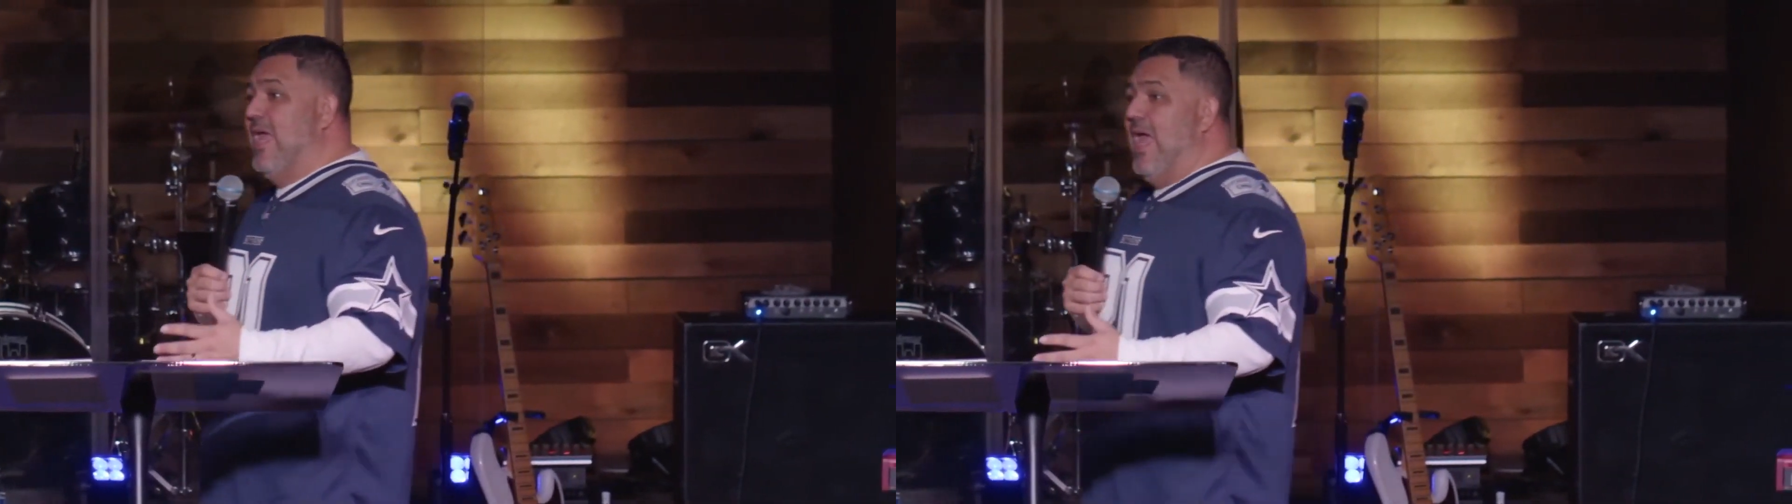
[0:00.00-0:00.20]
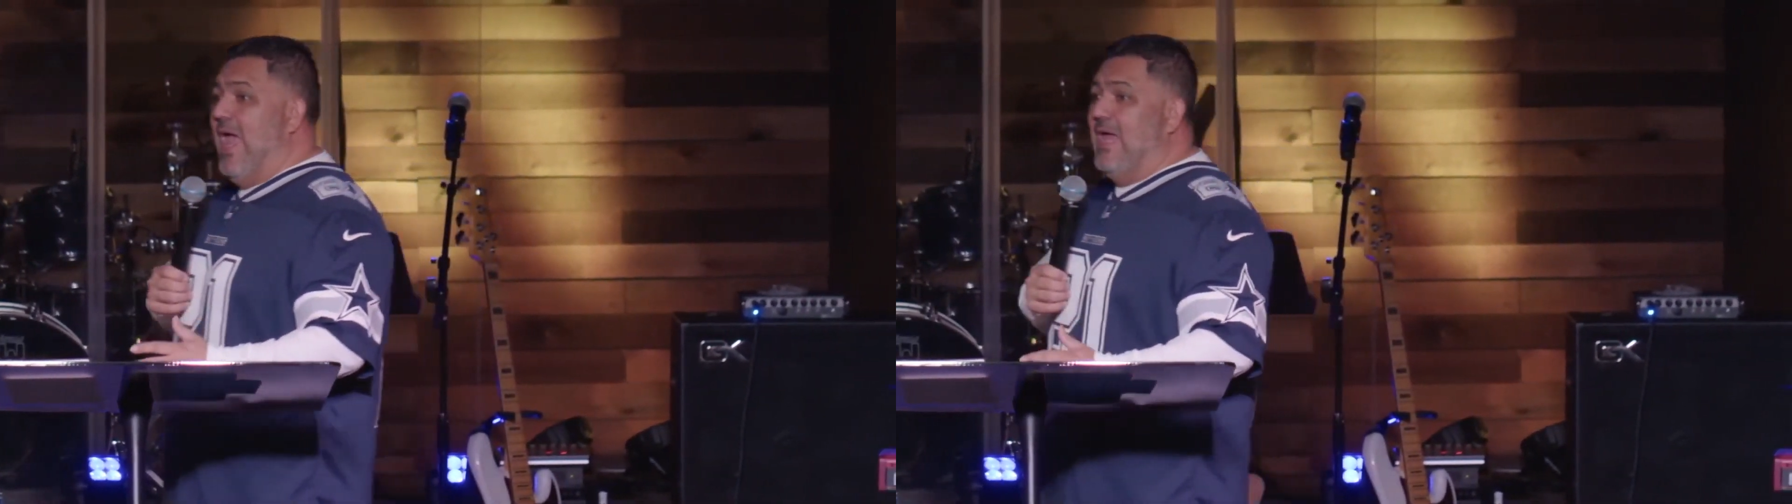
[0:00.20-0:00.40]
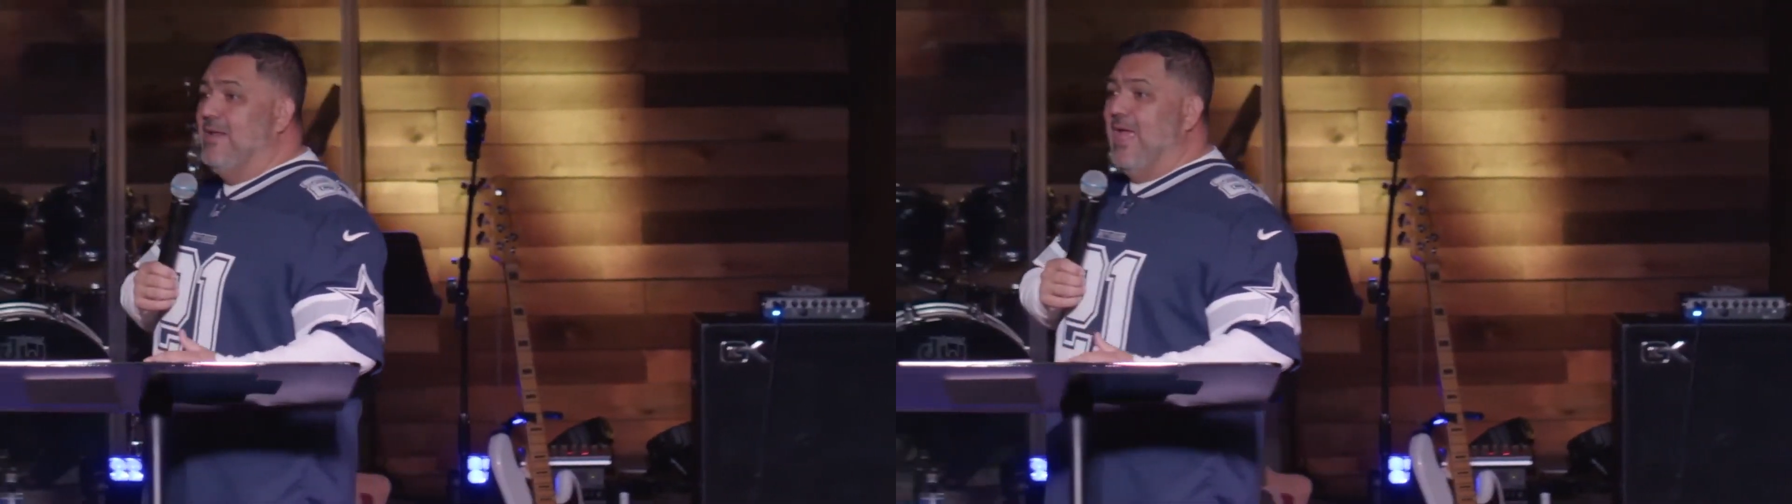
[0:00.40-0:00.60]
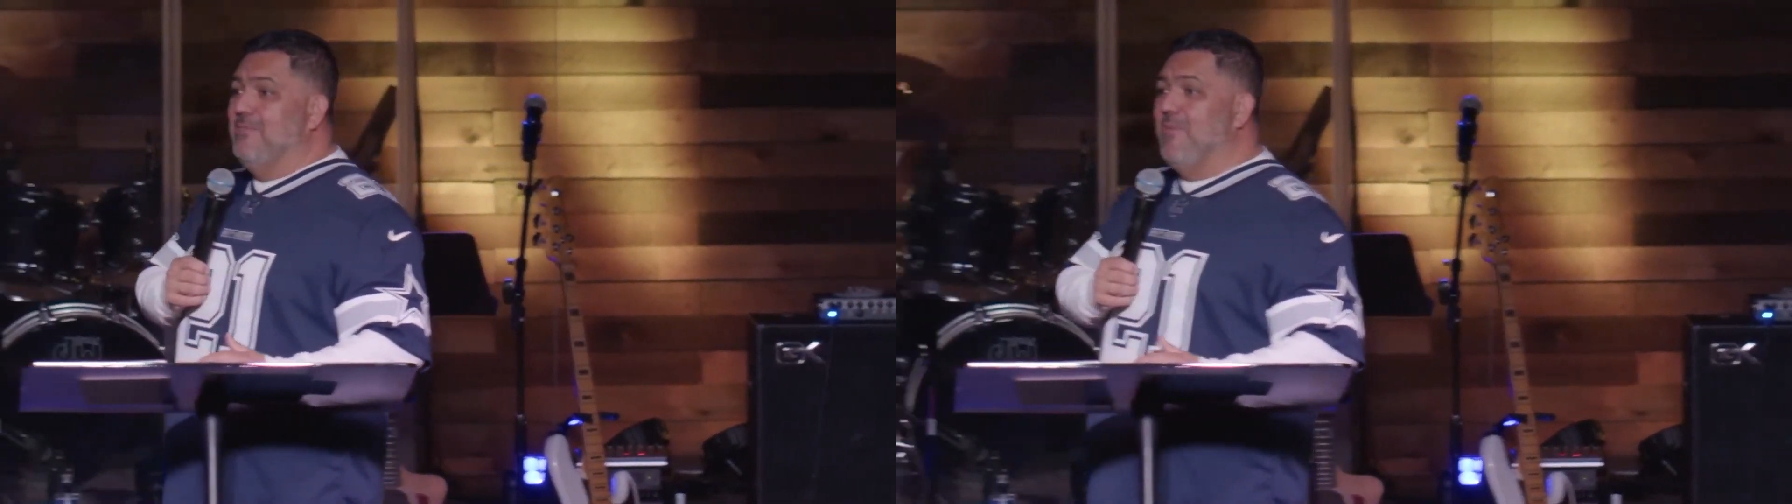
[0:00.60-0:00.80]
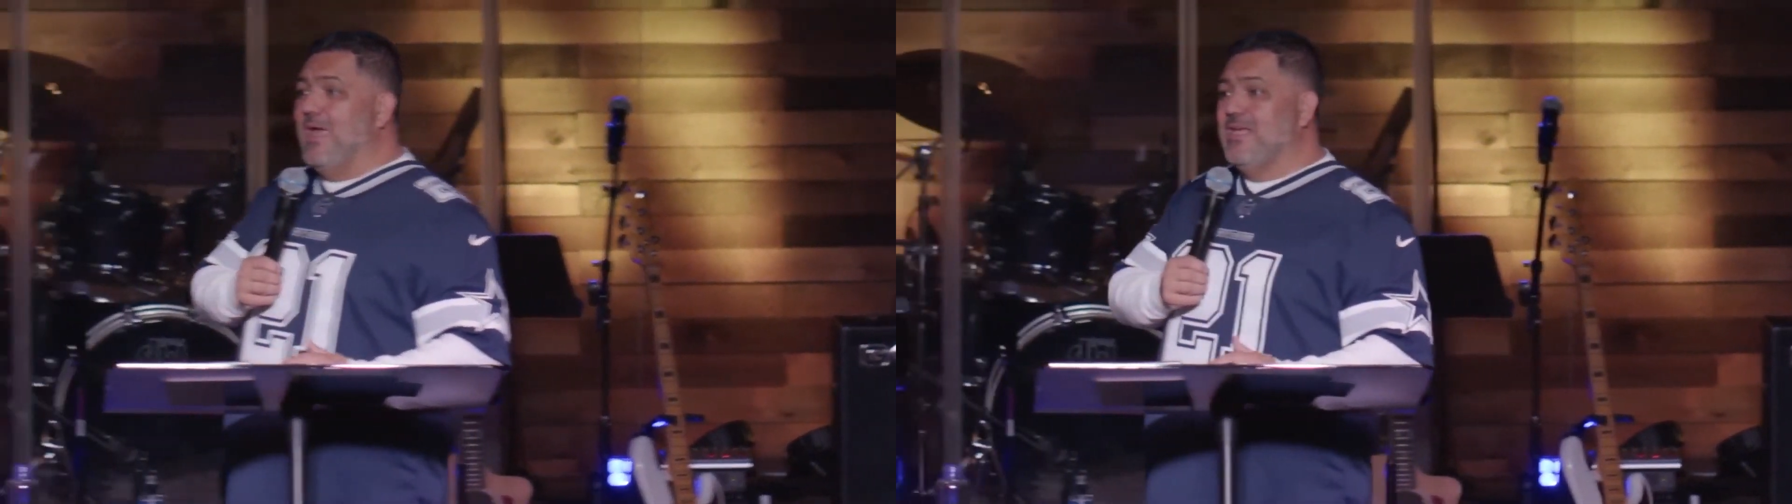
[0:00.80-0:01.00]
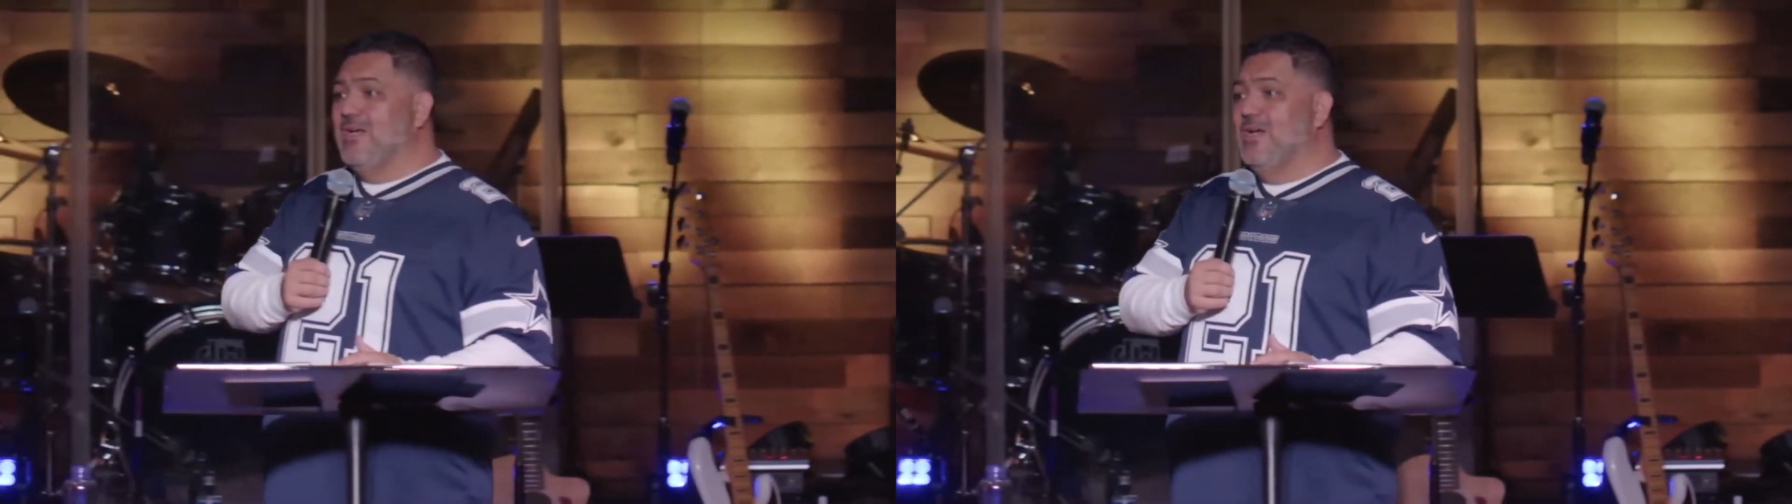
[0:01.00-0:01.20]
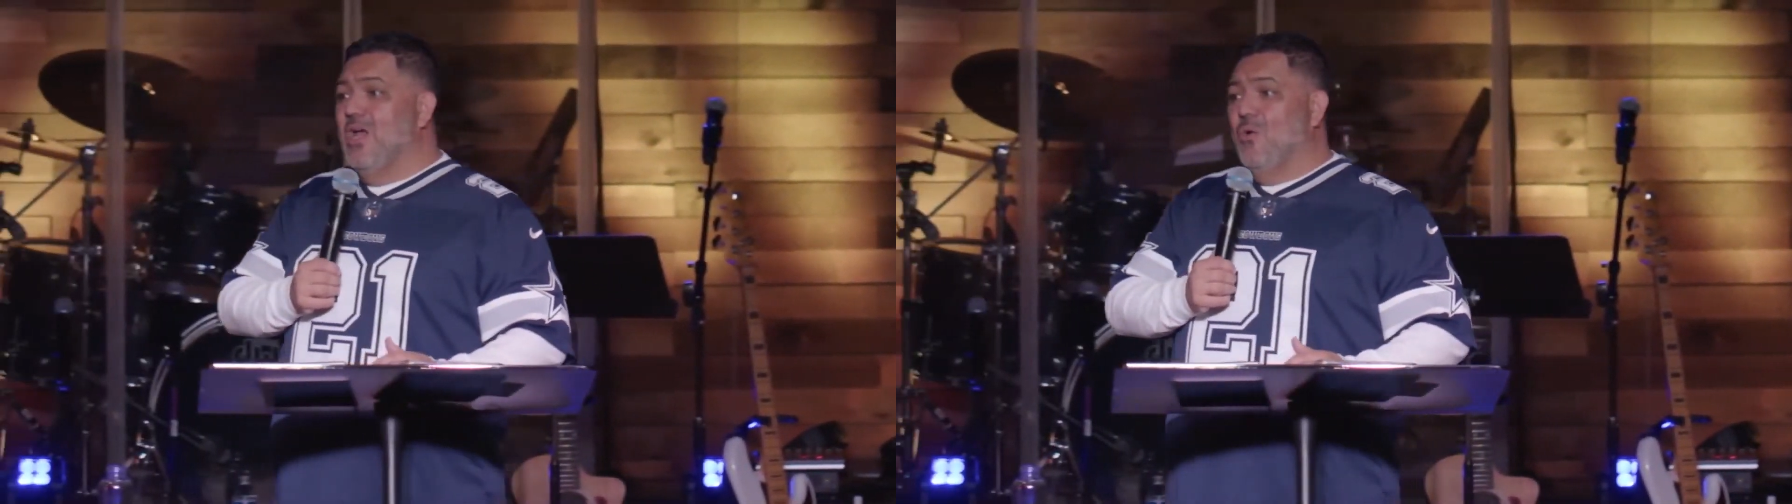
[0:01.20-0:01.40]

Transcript: And, and Micah